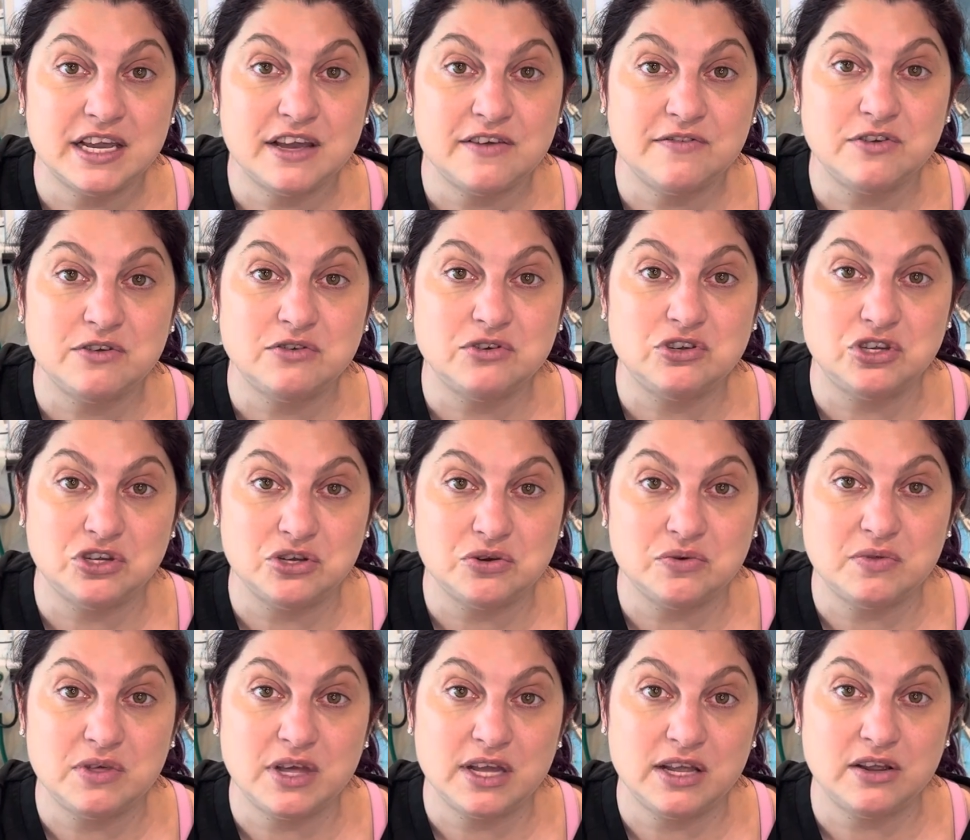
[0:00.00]
If you
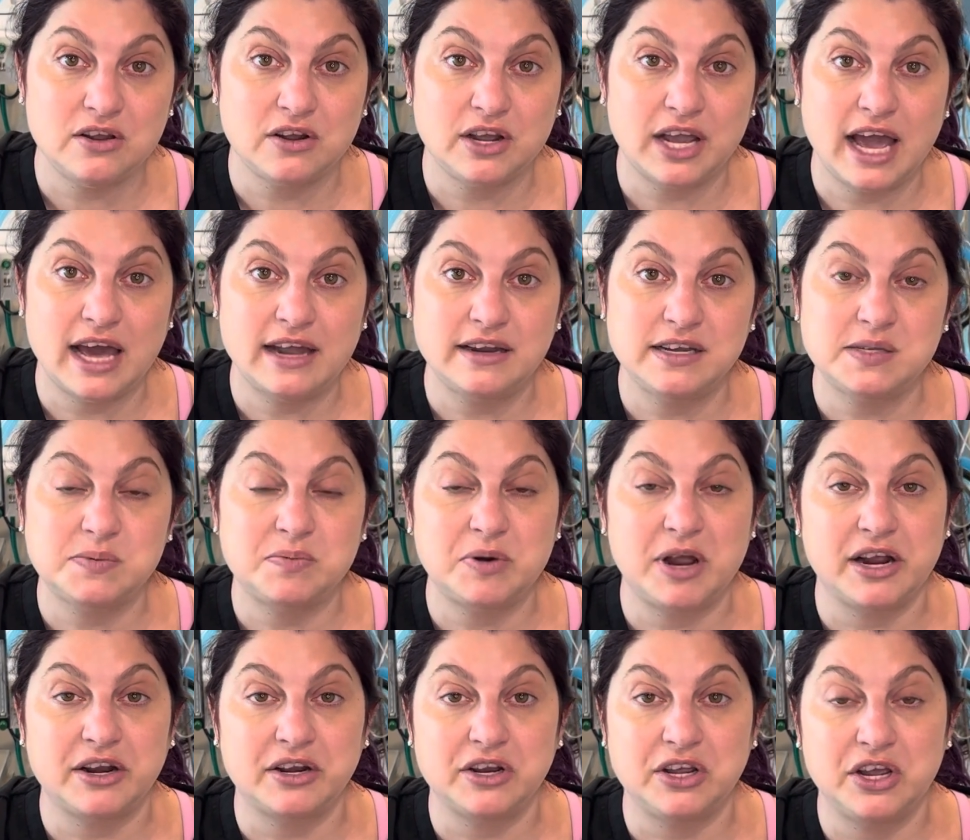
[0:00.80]
do think your cat is
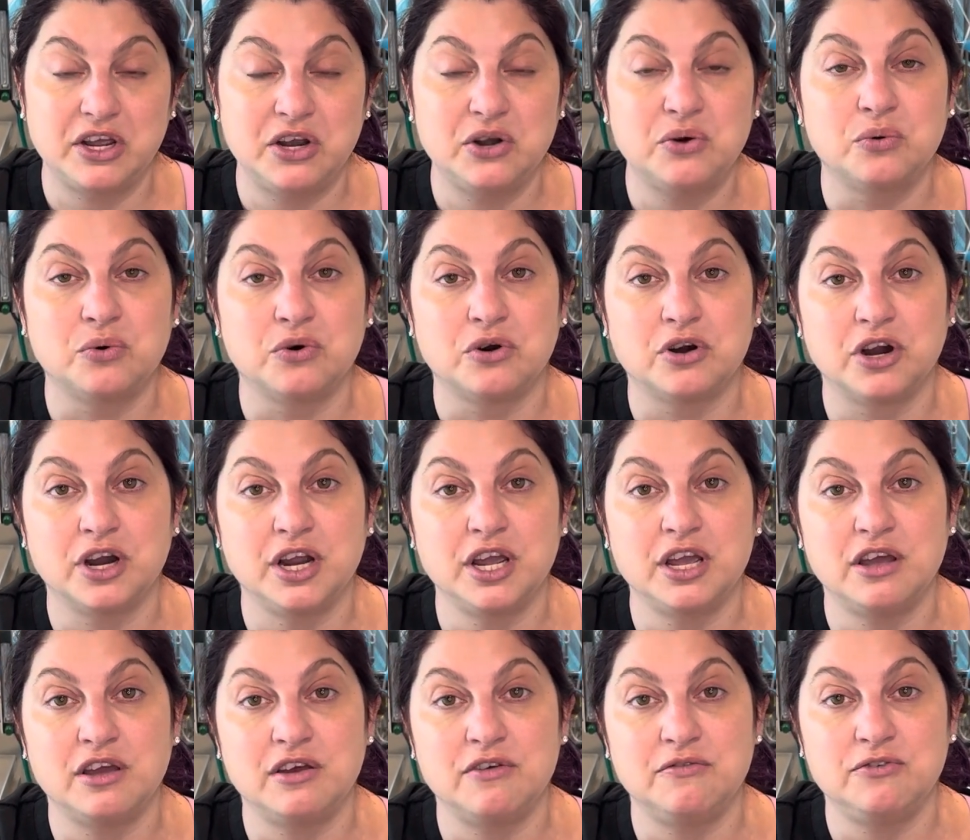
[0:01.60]
pregnant, or
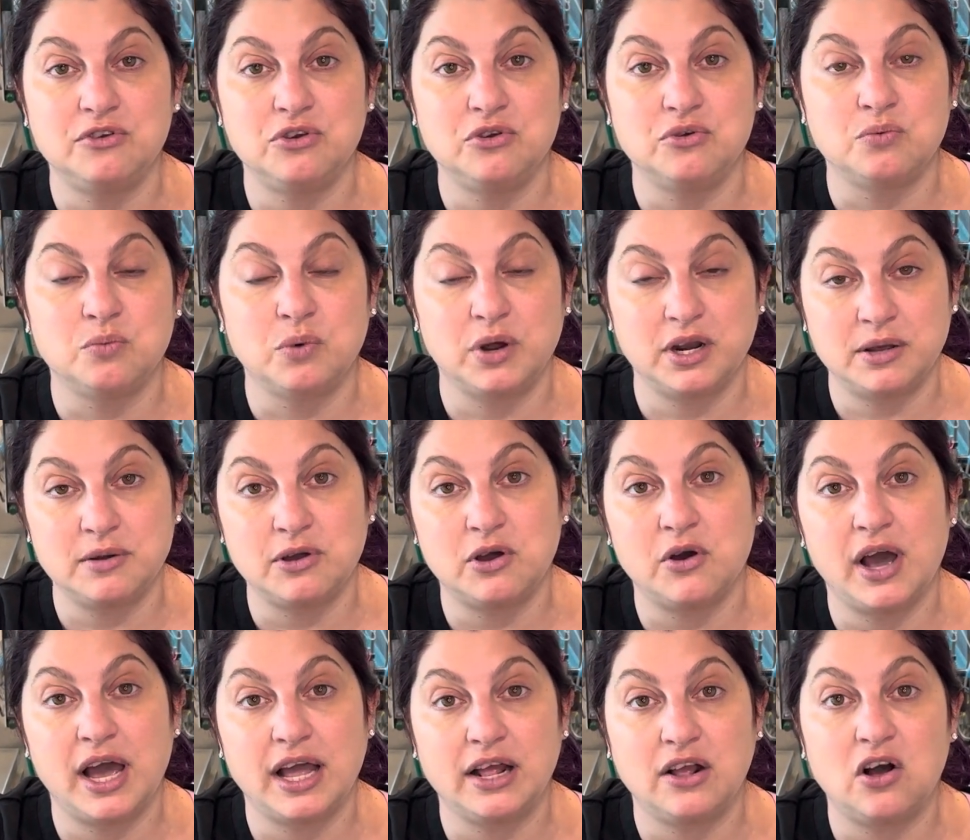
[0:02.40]
if you want to
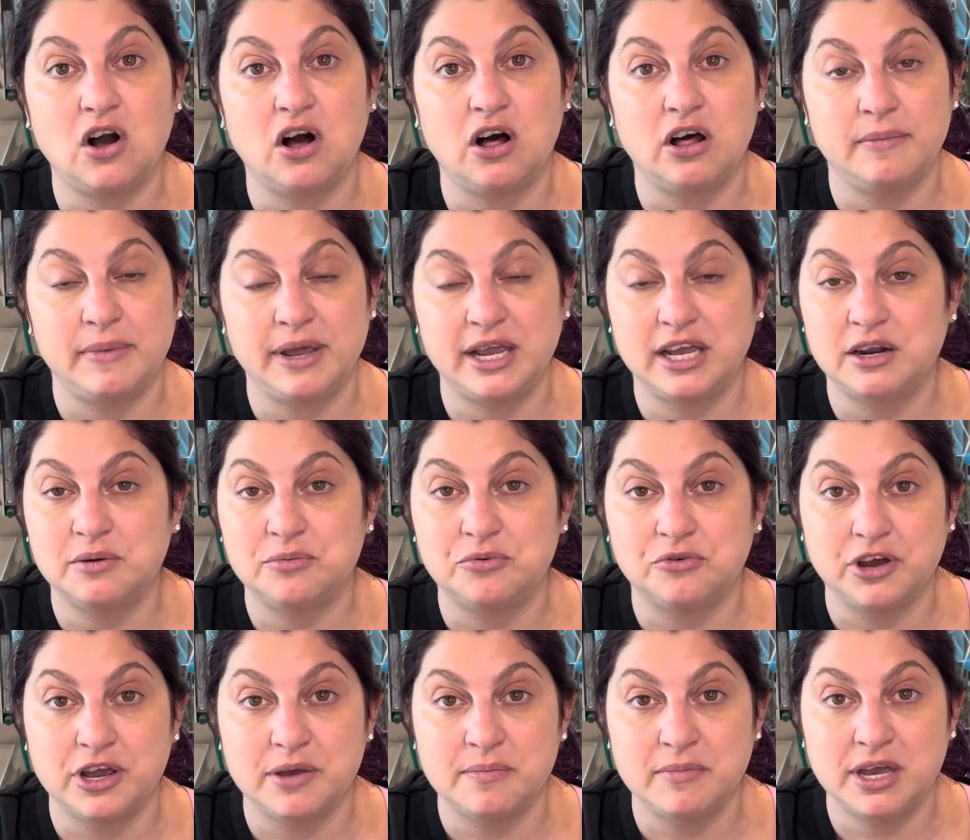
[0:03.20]
go ahead and call and make an
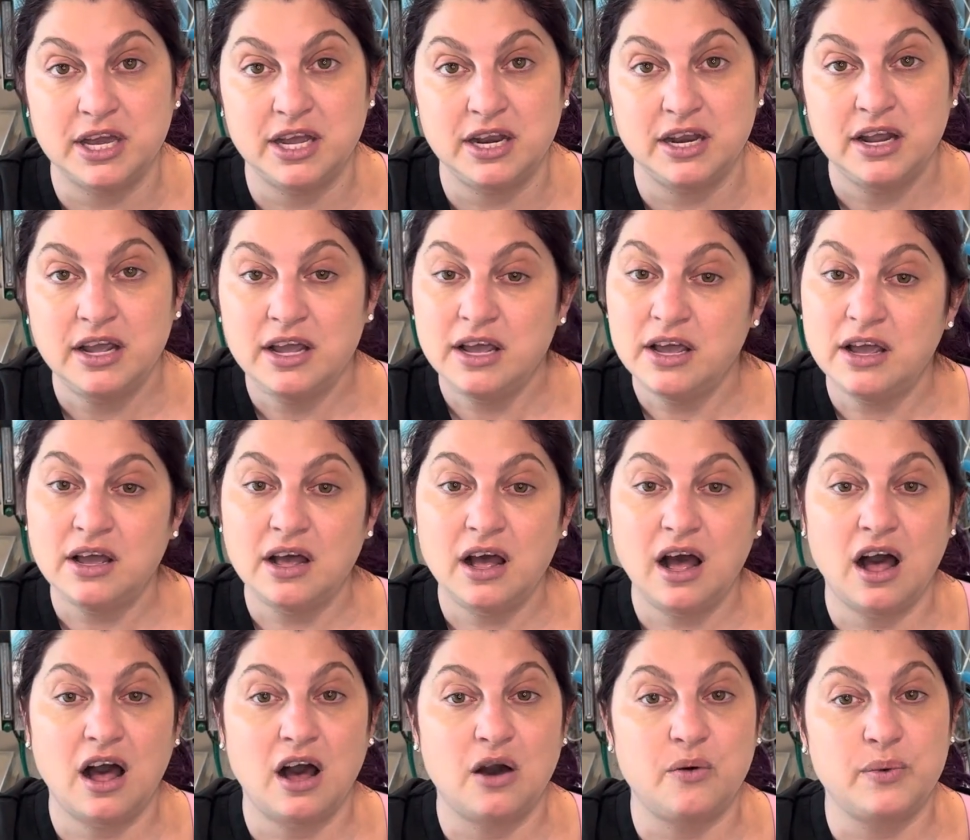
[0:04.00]
appointment,
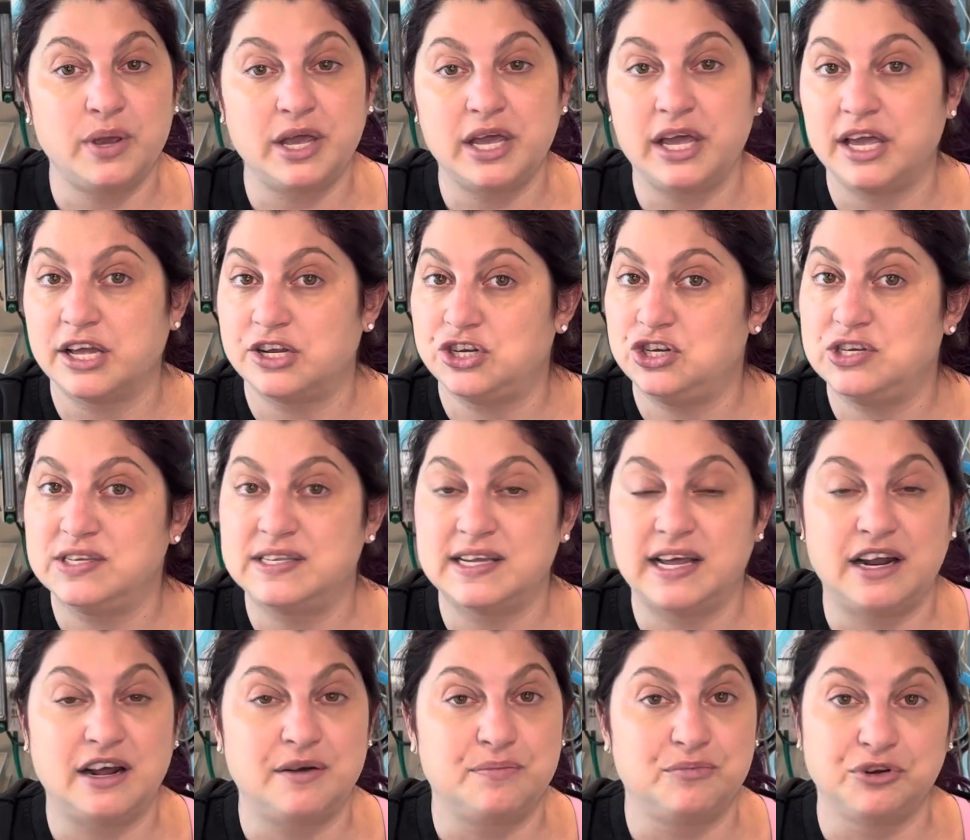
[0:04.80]
we can get you
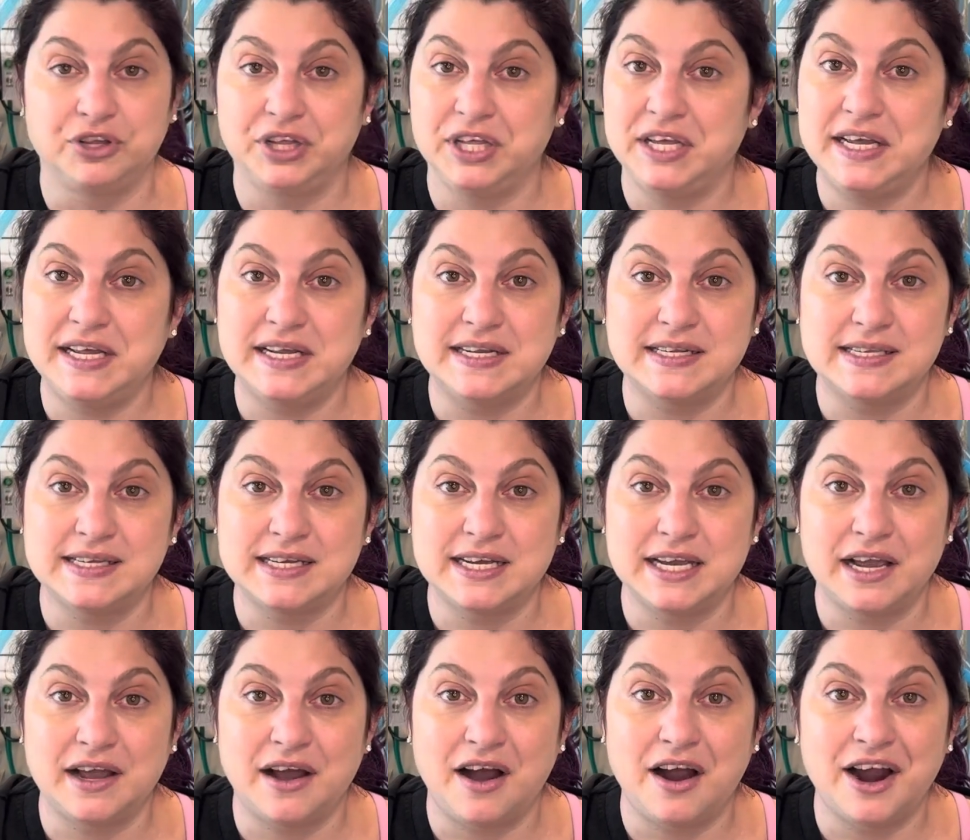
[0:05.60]
set up really
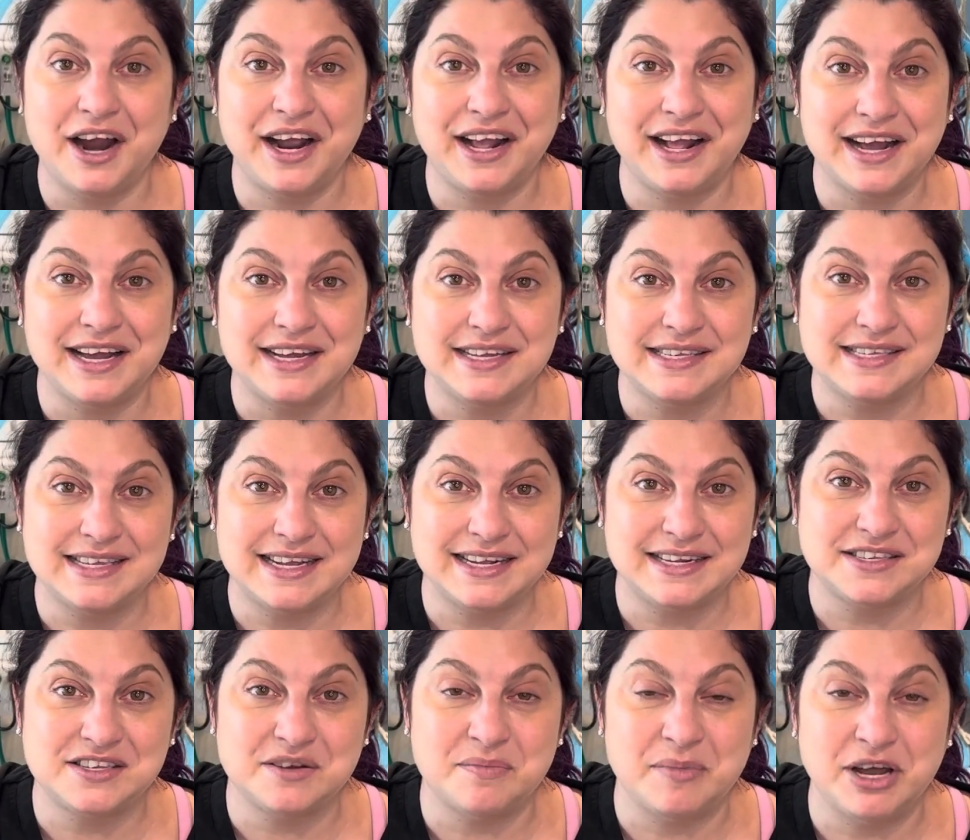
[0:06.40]
easily. All right, guys,
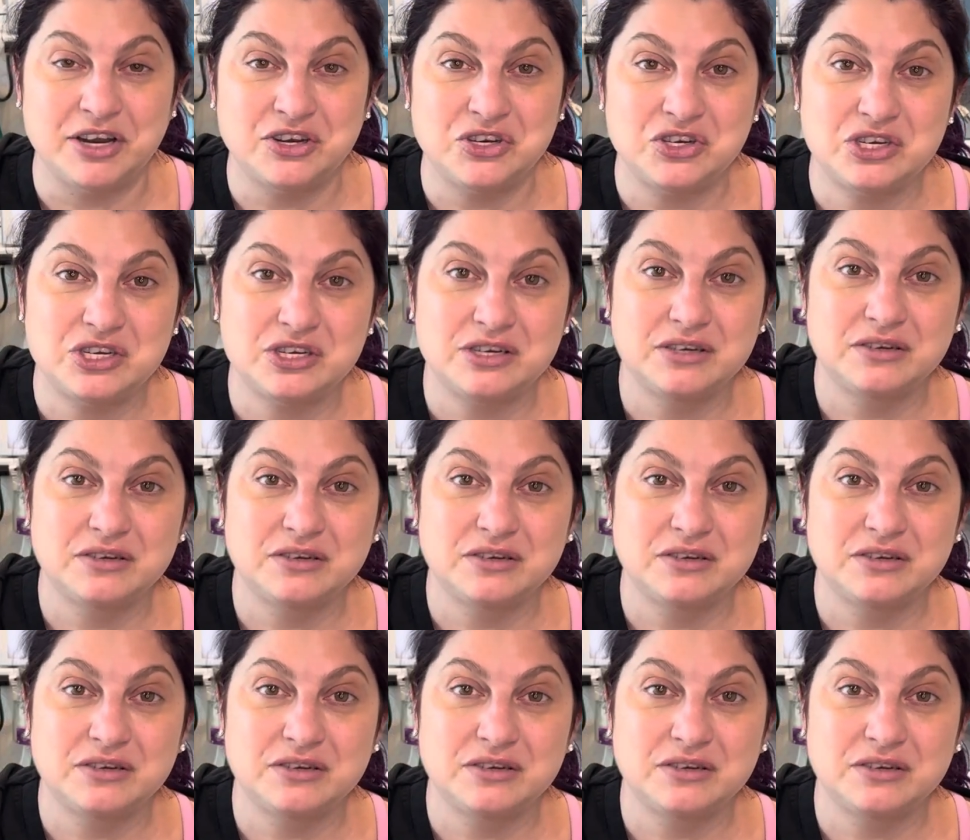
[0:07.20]
thanks so much.